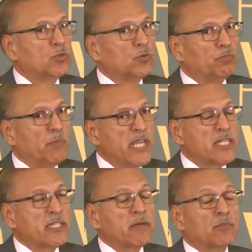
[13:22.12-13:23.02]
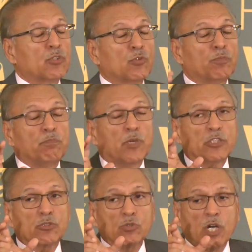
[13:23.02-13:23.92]
to make them, to,
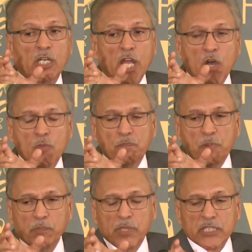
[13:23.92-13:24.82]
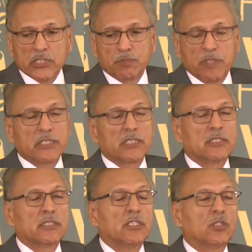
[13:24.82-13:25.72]
to allow public
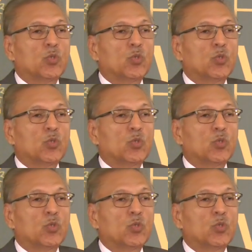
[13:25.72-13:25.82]
spaces